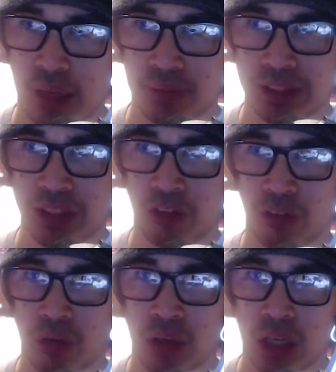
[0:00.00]

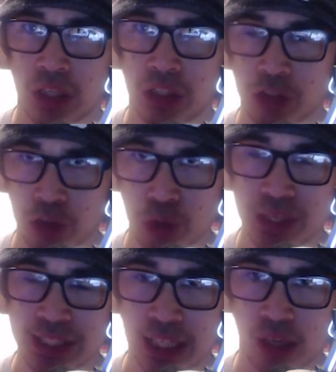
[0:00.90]
So, you know, you
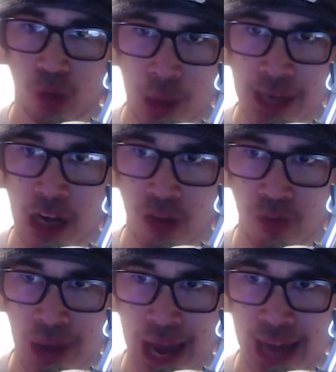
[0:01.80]
can tell right off
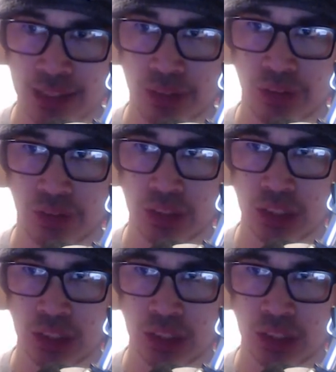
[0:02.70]
bat, just